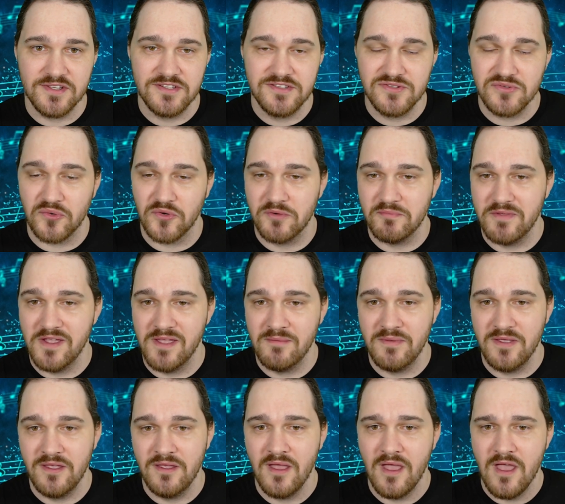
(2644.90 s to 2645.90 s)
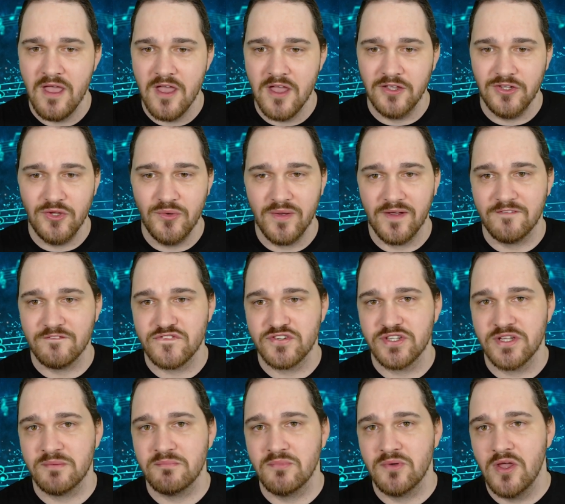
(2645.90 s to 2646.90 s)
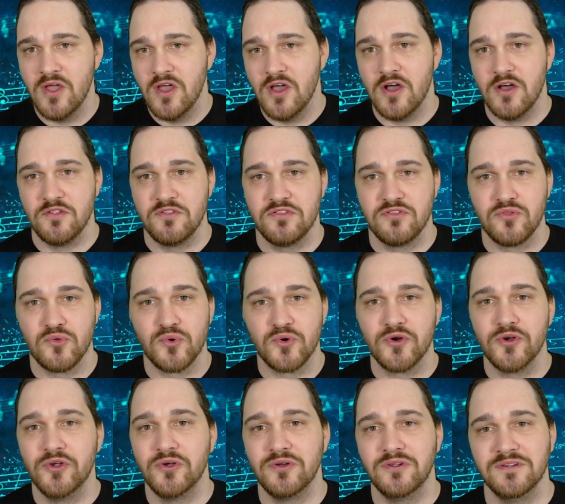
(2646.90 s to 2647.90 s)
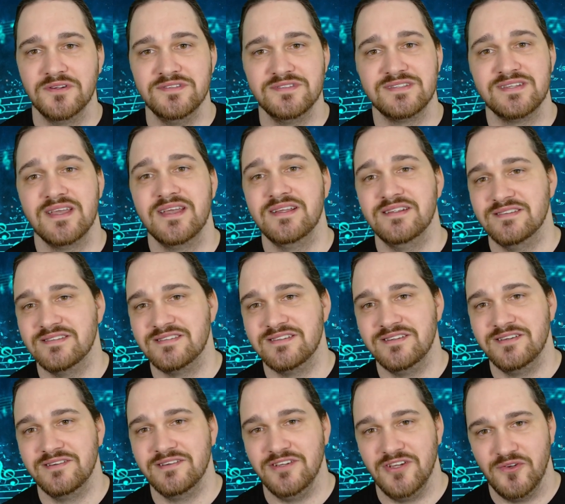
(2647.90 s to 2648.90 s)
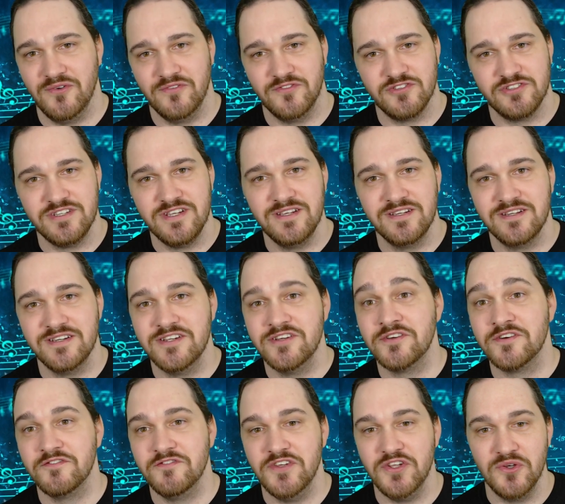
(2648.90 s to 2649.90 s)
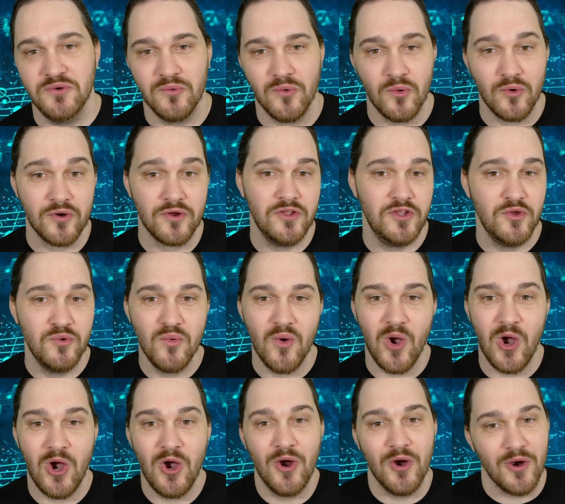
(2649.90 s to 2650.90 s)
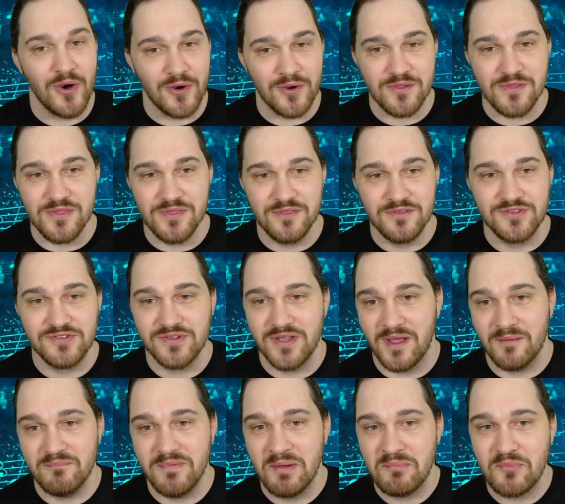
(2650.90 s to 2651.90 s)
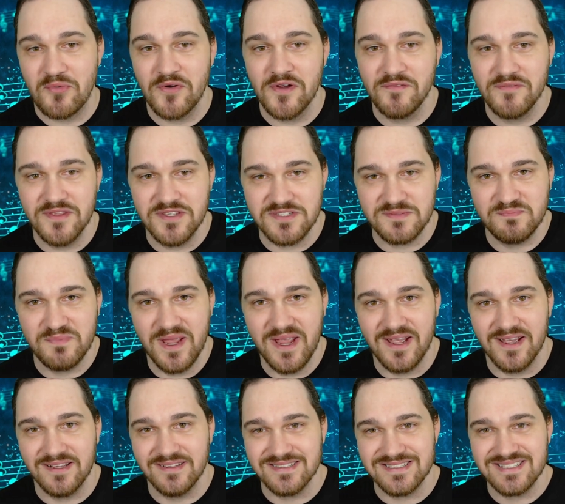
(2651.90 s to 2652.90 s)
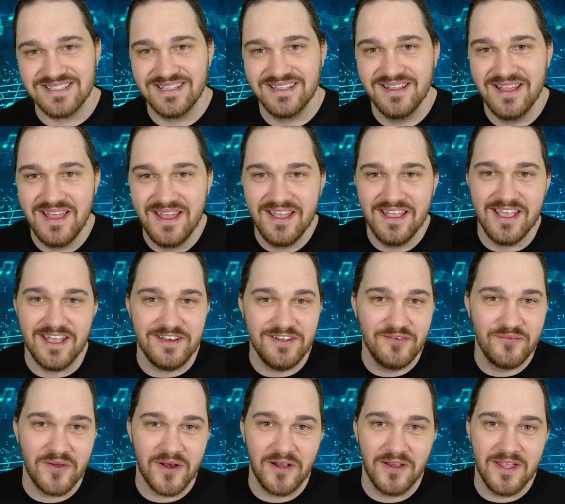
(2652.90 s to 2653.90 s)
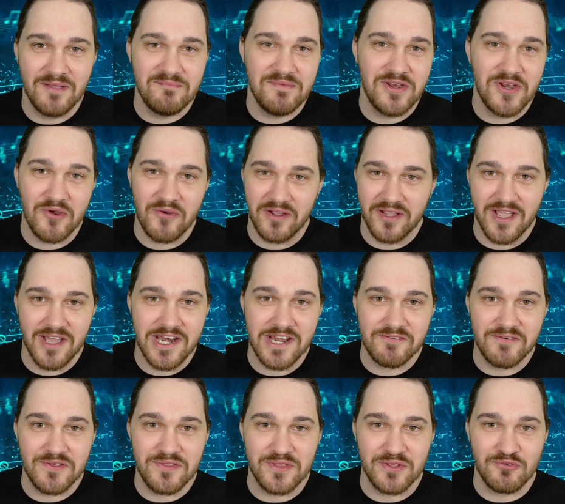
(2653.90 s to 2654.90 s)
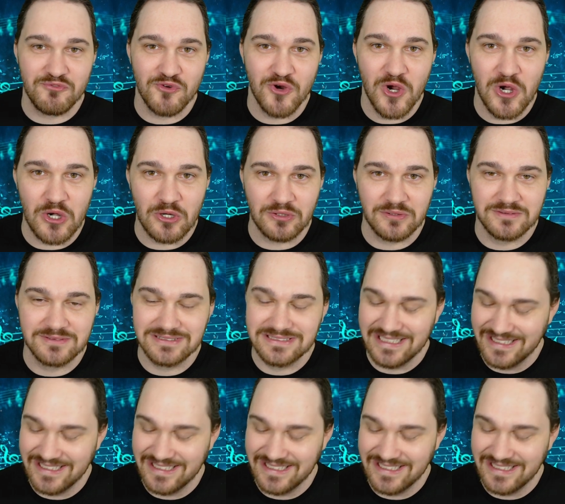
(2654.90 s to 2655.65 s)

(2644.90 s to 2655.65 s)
this, or maybe you have some authorial intent. You've seen an interview, or you are a member of this band and you want to let me know I got everything wrong